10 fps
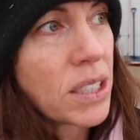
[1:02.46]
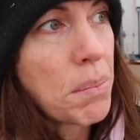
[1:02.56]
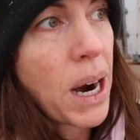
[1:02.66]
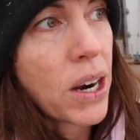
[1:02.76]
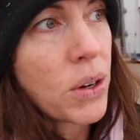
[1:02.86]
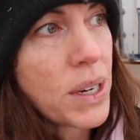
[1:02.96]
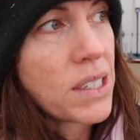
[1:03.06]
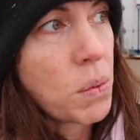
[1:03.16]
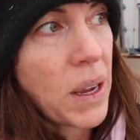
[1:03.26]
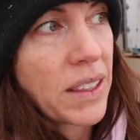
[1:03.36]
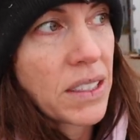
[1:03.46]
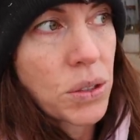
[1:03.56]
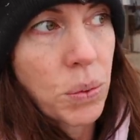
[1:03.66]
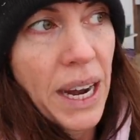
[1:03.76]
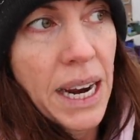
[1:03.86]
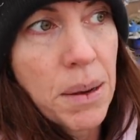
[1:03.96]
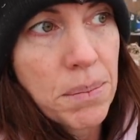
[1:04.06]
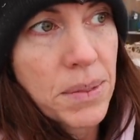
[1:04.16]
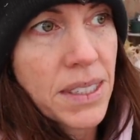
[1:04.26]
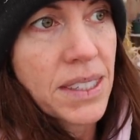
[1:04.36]
Tomorrow is when these
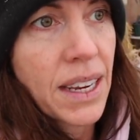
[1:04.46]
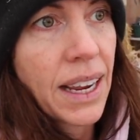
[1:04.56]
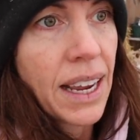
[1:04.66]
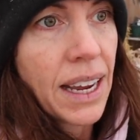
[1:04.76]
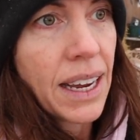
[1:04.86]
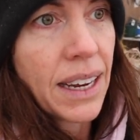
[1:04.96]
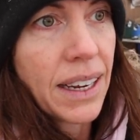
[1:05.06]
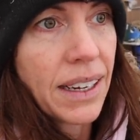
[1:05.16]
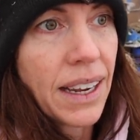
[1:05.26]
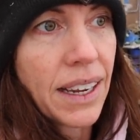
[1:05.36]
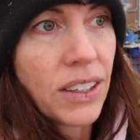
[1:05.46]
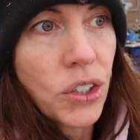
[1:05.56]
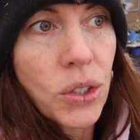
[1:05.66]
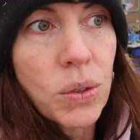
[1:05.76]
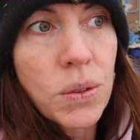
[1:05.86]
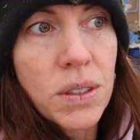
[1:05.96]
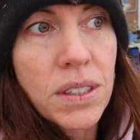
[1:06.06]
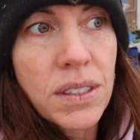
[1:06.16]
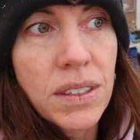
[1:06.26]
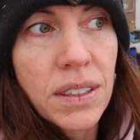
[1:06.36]
rams and
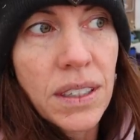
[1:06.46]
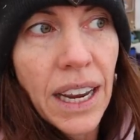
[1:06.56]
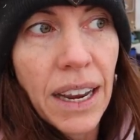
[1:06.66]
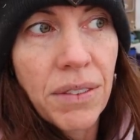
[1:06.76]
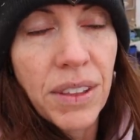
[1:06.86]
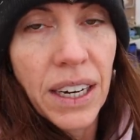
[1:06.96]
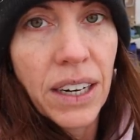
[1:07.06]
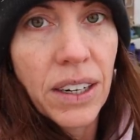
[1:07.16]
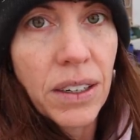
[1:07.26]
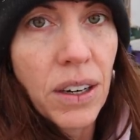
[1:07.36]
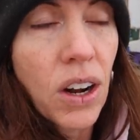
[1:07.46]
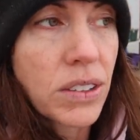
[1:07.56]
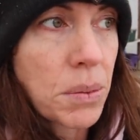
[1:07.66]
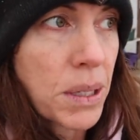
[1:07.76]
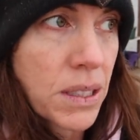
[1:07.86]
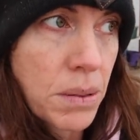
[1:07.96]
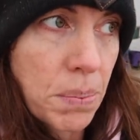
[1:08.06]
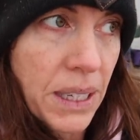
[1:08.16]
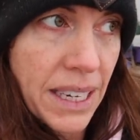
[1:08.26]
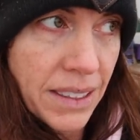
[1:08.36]
ewes have their ultimate
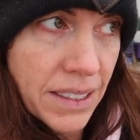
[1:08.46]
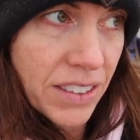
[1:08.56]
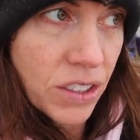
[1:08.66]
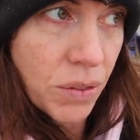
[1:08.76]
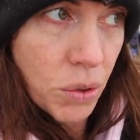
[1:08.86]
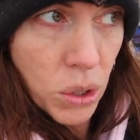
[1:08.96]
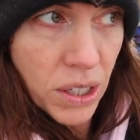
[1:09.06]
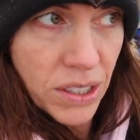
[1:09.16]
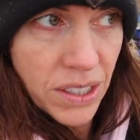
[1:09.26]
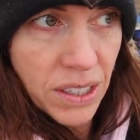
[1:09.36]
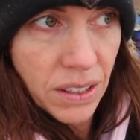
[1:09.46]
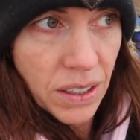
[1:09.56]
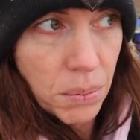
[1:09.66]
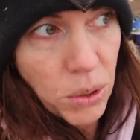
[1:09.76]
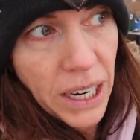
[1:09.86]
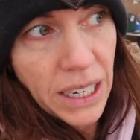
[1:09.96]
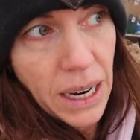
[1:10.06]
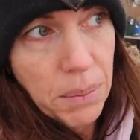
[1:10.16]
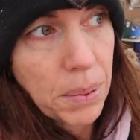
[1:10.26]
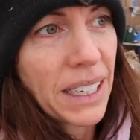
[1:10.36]
split, their divorce, their
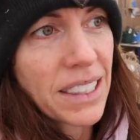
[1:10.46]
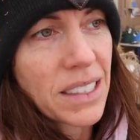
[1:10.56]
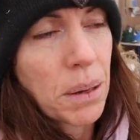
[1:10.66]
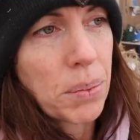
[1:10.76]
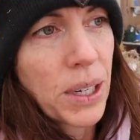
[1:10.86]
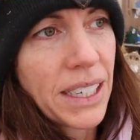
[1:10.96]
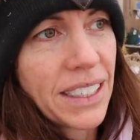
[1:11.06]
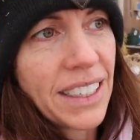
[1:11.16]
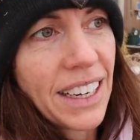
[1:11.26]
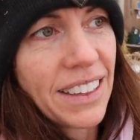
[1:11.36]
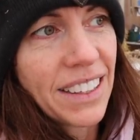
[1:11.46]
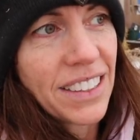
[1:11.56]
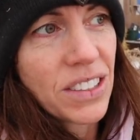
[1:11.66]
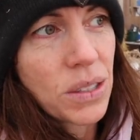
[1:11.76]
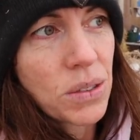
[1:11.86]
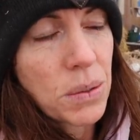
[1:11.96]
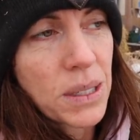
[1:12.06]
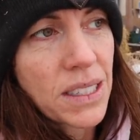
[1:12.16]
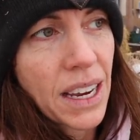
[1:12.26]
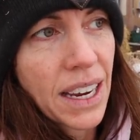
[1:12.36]
breakup. They get separated, and then these ewes will be
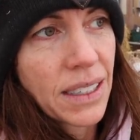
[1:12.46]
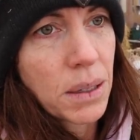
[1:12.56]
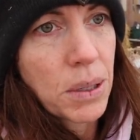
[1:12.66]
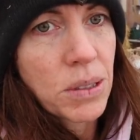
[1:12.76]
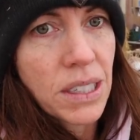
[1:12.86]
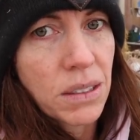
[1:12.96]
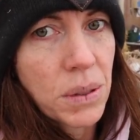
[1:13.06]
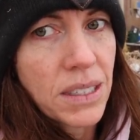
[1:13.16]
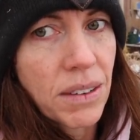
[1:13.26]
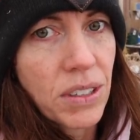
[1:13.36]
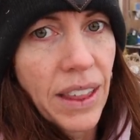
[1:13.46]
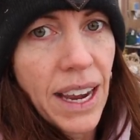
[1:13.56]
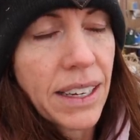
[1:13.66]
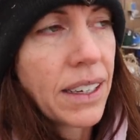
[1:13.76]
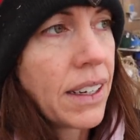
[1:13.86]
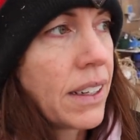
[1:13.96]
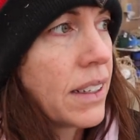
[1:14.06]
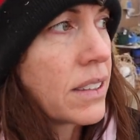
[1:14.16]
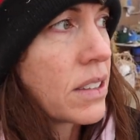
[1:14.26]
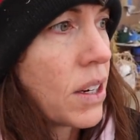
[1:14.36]
scanned in about 6 weeks after that.
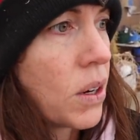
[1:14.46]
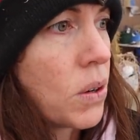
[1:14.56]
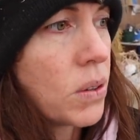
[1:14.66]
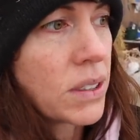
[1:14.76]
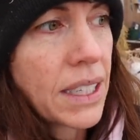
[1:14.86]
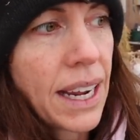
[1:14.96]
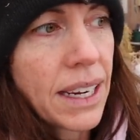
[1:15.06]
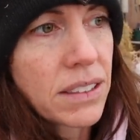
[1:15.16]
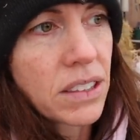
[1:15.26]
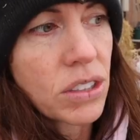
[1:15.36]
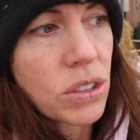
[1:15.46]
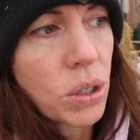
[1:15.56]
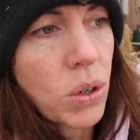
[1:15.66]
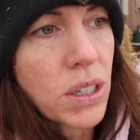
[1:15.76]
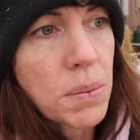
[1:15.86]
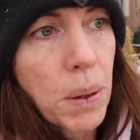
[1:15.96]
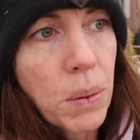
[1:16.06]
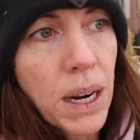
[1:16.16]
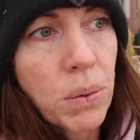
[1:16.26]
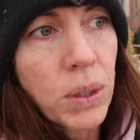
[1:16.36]
So today is just chores, but
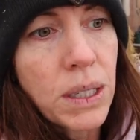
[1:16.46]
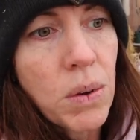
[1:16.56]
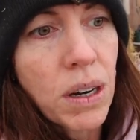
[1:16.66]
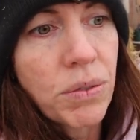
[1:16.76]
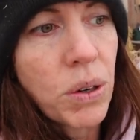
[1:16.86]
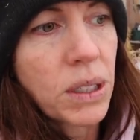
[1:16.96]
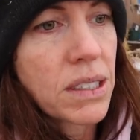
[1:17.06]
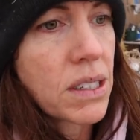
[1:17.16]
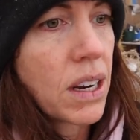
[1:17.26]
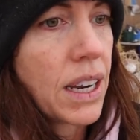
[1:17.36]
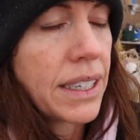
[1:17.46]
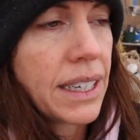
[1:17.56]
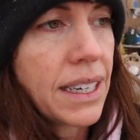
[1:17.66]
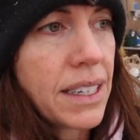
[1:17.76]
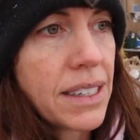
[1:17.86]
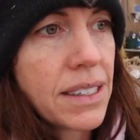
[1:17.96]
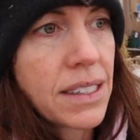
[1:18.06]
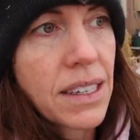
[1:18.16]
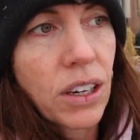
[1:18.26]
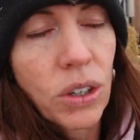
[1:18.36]
what I really want to focus on
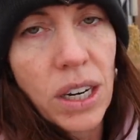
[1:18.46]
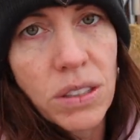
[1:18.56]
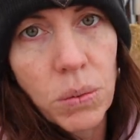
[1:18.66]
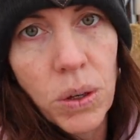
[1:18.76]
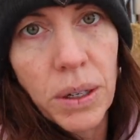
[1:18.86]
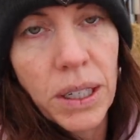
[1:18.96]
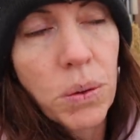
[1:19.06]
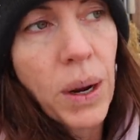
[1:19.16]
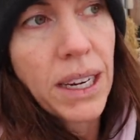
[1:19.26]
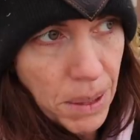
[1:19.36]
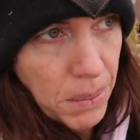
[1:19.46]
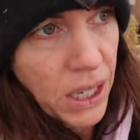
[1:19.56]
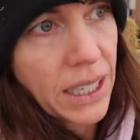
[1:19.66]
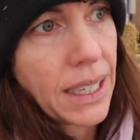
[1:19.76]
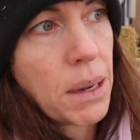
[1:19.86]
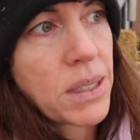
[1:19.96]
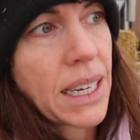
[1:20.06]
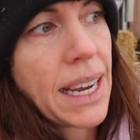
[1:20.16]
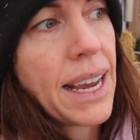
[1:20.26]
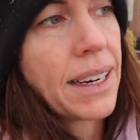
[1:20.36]
is across the road, I'm going to weigh my market lambs
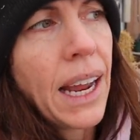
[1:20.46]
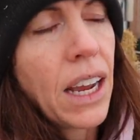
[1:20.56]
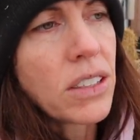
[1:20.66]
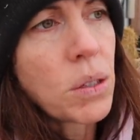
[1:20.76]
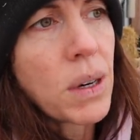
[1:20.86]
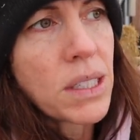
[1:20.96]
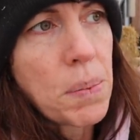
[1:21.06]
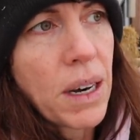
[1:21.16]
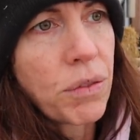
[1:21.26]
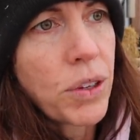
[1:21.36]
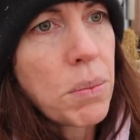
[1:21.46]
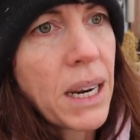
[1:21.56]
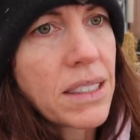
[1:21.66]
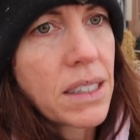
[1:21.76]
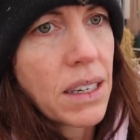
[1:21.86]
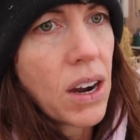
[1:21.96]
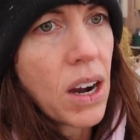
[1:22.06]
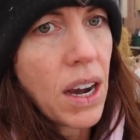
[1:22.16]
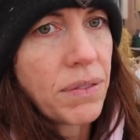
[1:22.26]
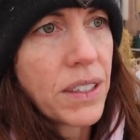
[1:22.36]
again. And I also want to spend a few minutes in the
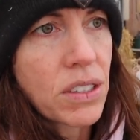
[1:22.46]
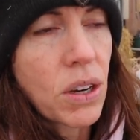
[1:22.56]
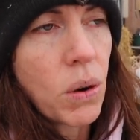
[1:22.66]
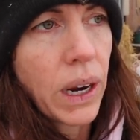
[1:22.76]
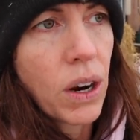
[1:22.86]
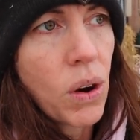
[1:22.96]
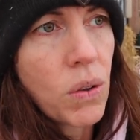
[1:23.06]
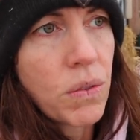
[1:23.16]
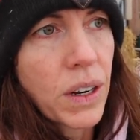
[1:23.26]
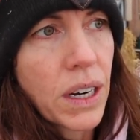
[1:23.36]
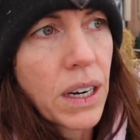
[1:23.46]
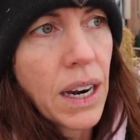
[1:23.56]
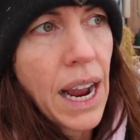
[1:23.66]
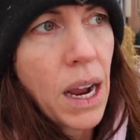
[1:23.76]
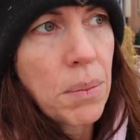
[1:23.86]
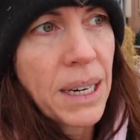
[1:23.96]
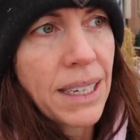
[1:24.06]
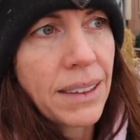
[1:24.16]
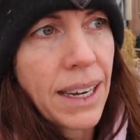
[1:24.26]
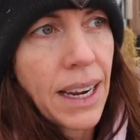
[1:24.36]
office going over how
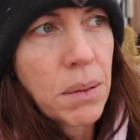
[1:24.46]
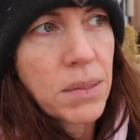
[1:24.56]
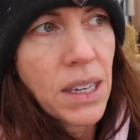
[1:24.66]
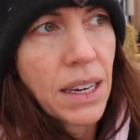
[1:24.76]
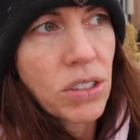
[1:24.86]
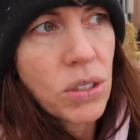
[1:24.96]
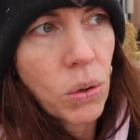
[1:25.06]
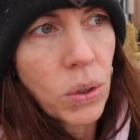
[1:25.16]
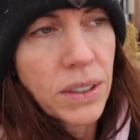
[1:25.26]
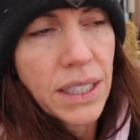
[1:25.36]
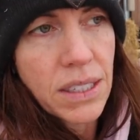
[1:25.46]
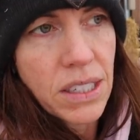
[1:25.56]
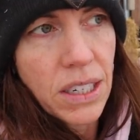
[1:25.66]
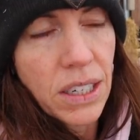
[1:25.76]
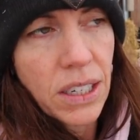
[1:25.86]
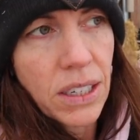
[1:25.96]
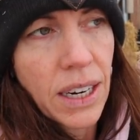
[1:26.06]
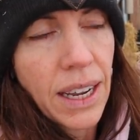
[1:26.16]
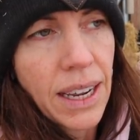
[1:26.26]
many lambs I sold this year.